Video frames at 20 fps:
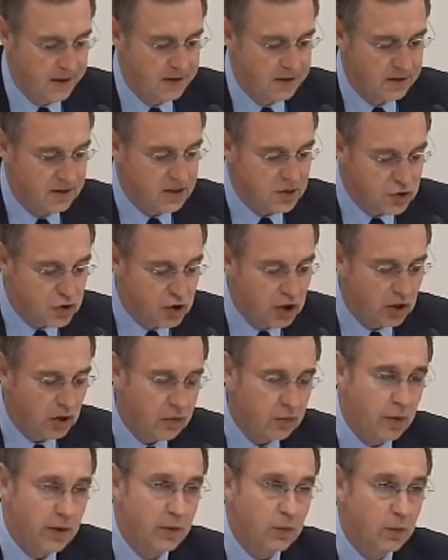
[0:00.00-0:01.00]
These
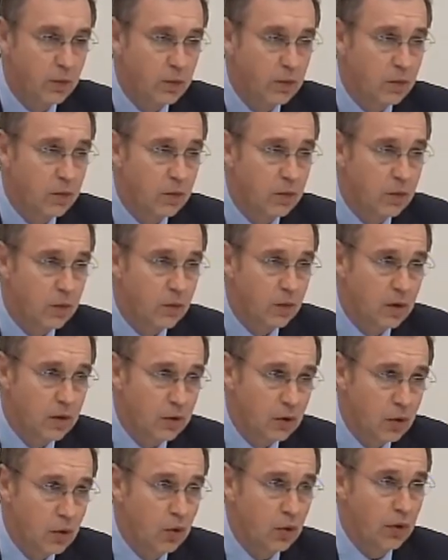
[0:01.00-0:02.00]
children were
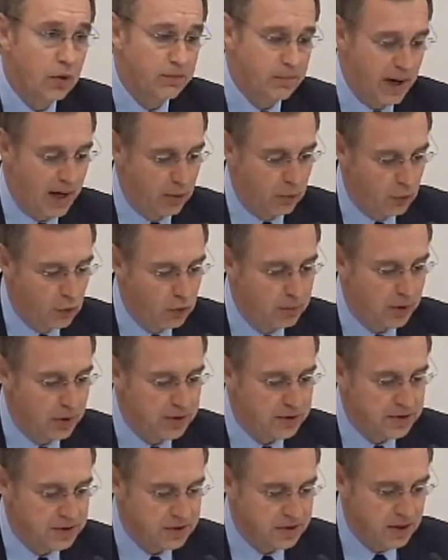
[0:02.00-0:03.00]
lured by
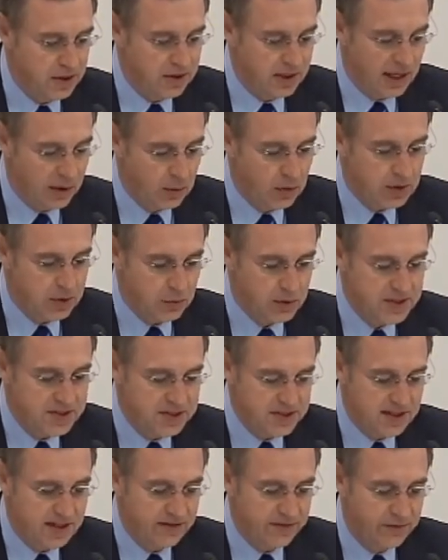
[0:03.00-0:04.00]
rumors that they would
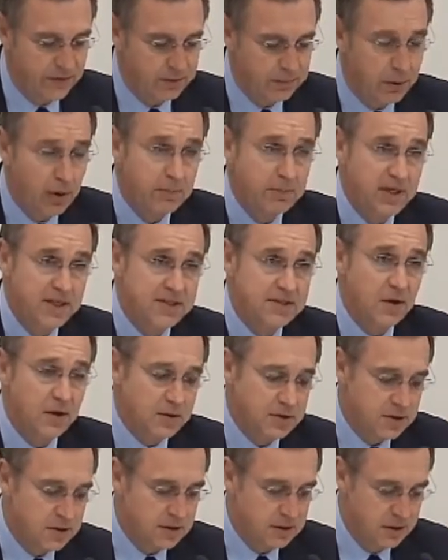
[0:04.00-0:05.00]
receive
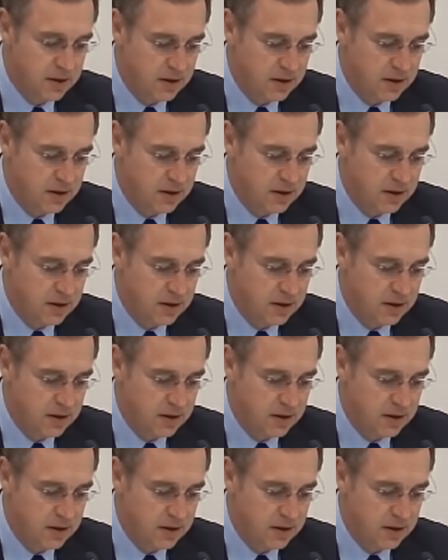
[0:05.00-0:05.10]
permisos